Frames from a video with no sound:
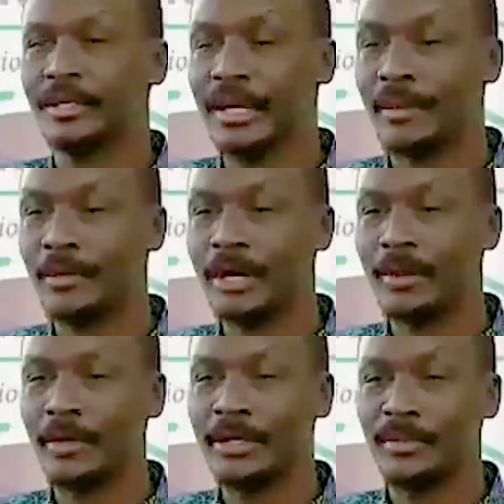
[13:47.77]
And I'm not talking
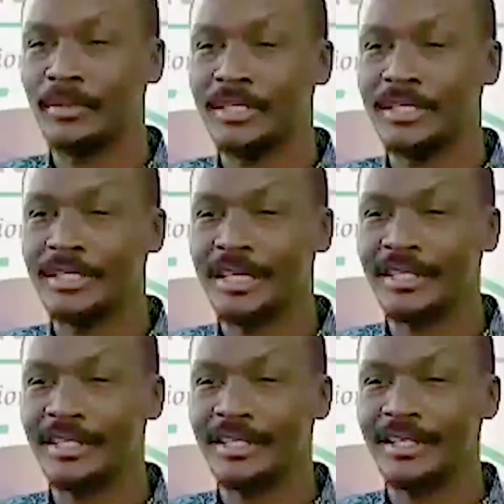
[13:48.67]
about the
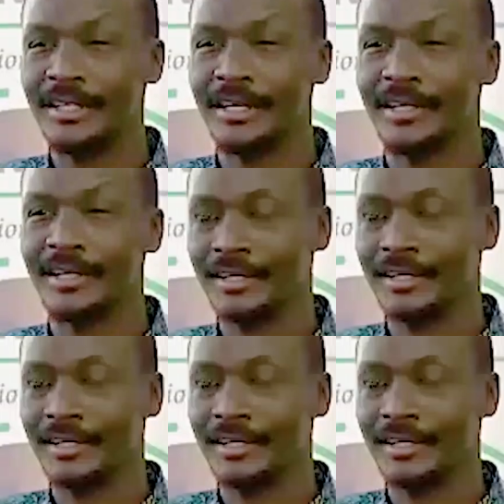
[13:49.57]
politician. Uh,